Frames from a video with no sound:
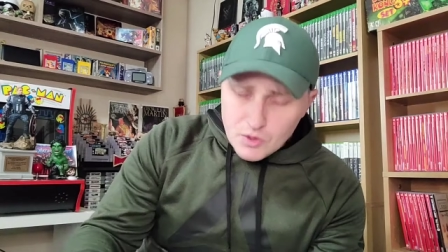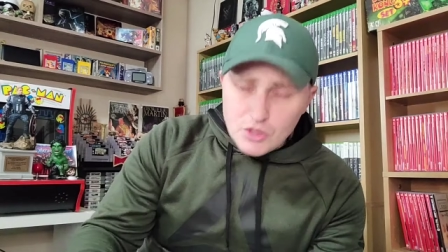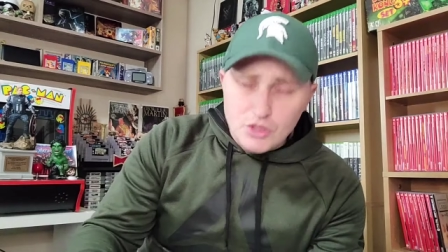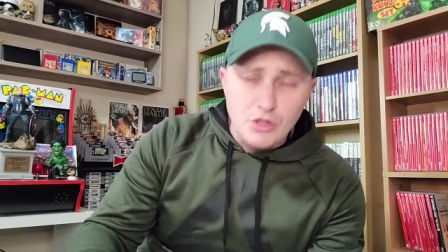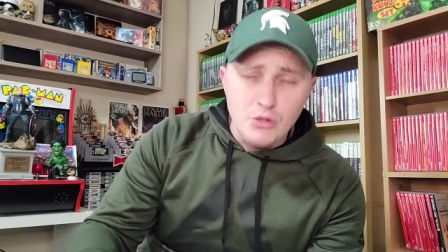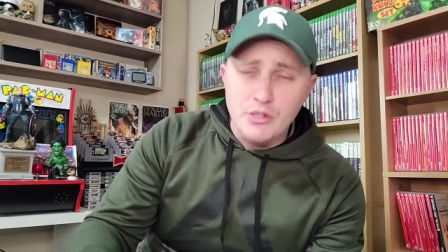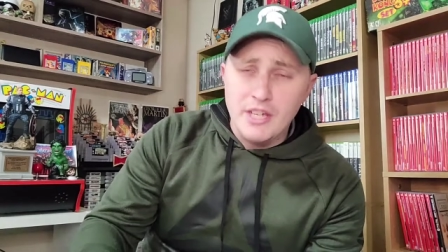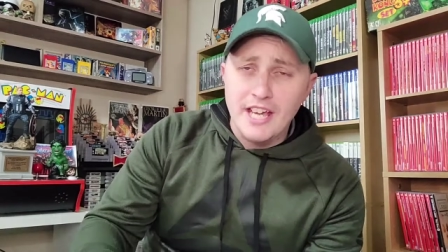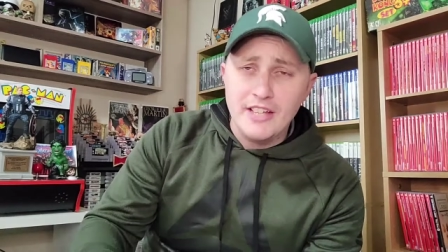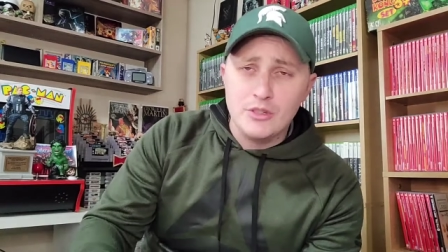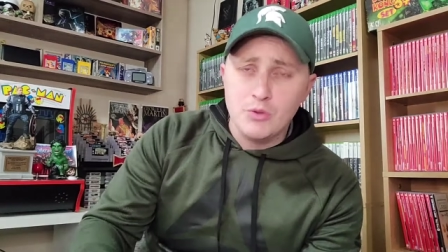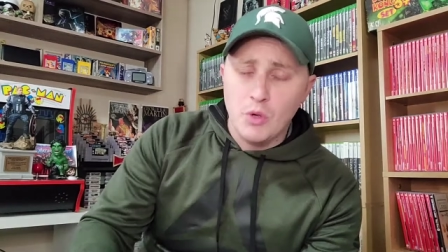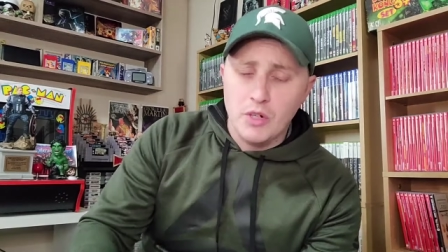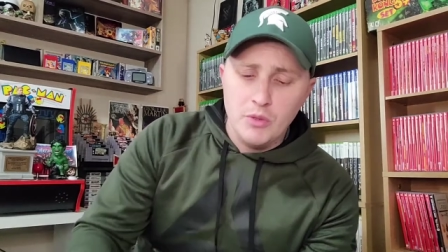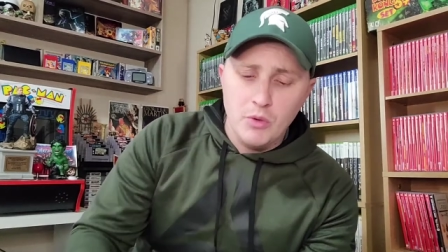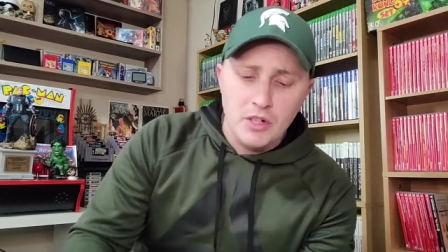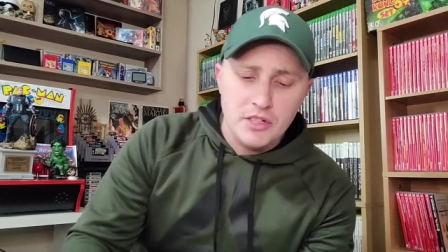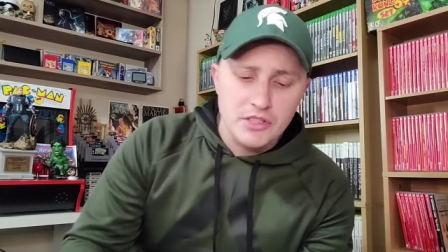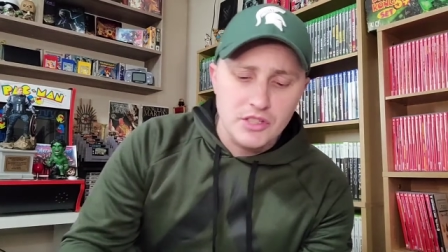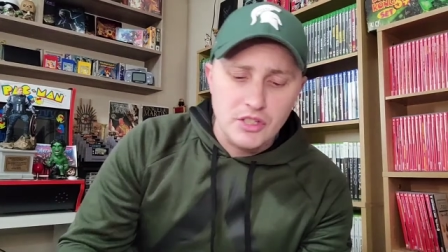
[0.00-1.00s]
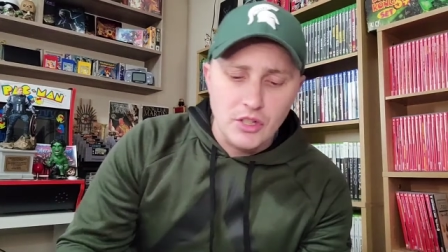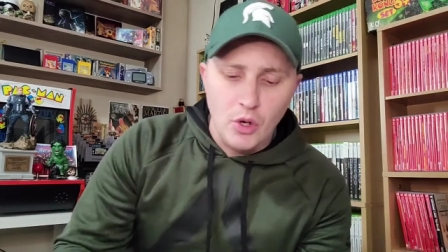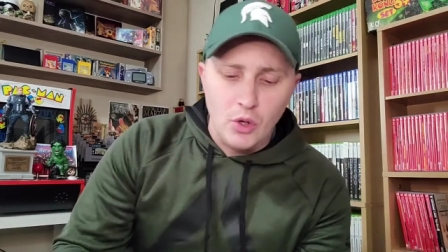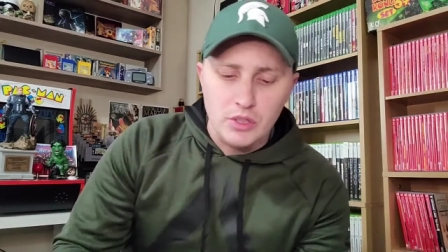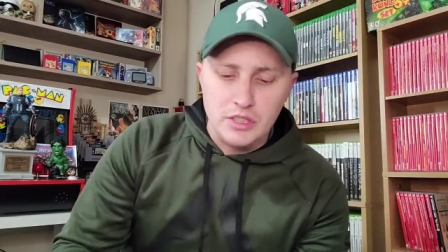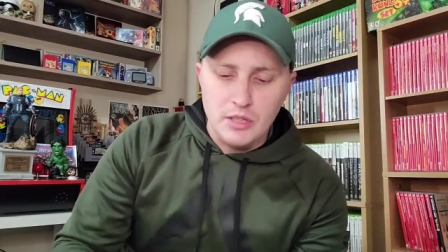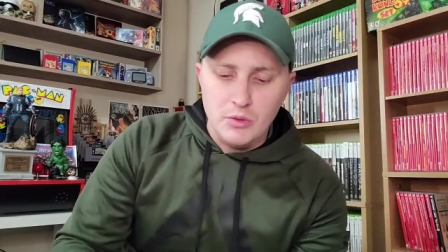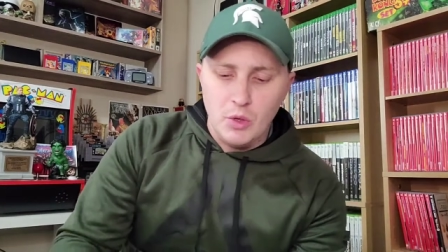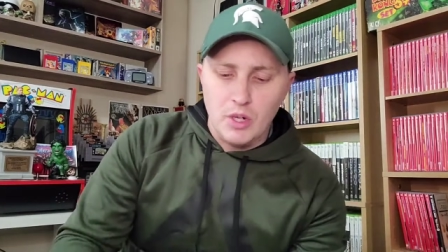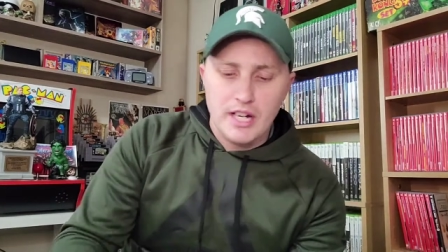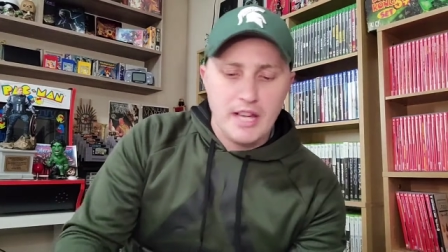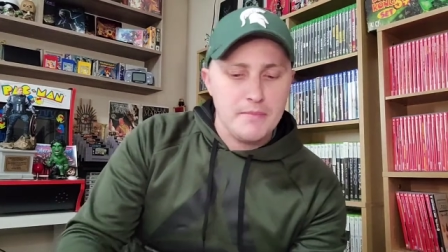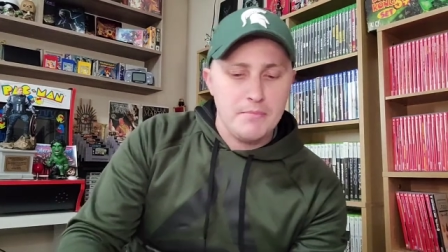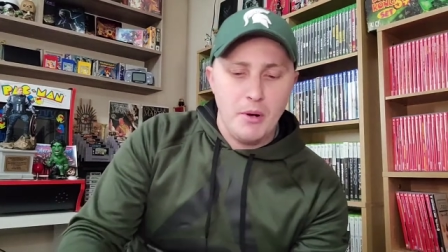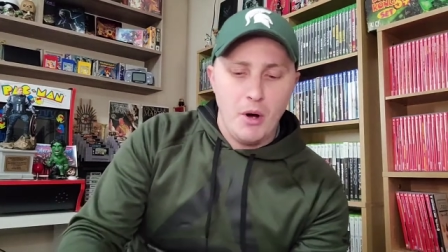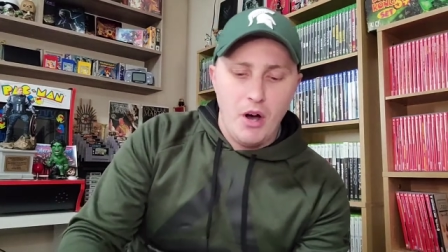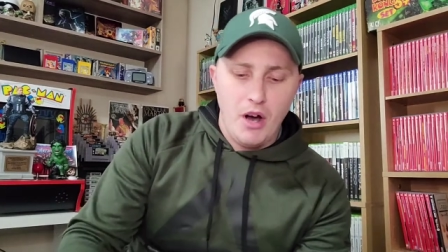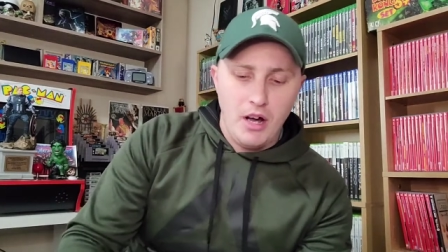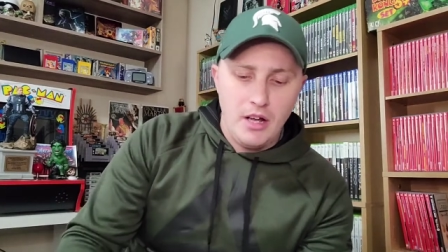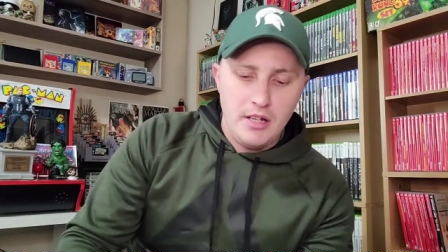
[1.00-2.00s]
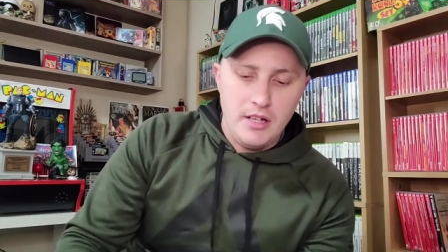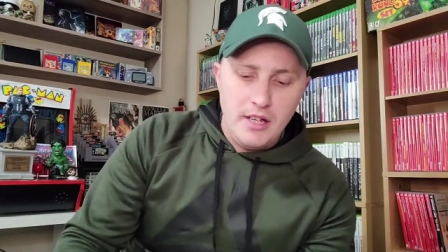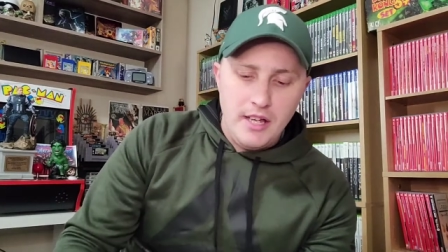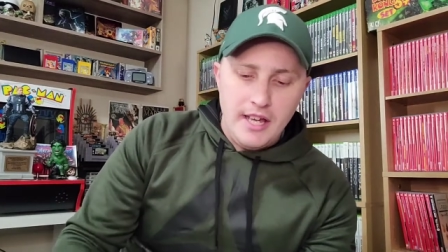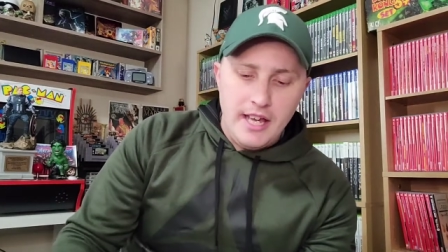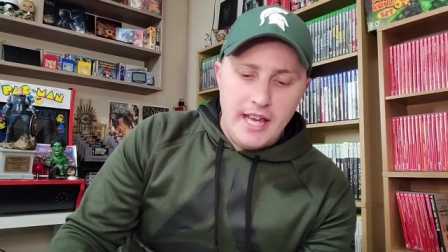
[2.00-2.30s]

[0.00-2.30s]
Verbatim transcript: 2K21 is the only one I bought,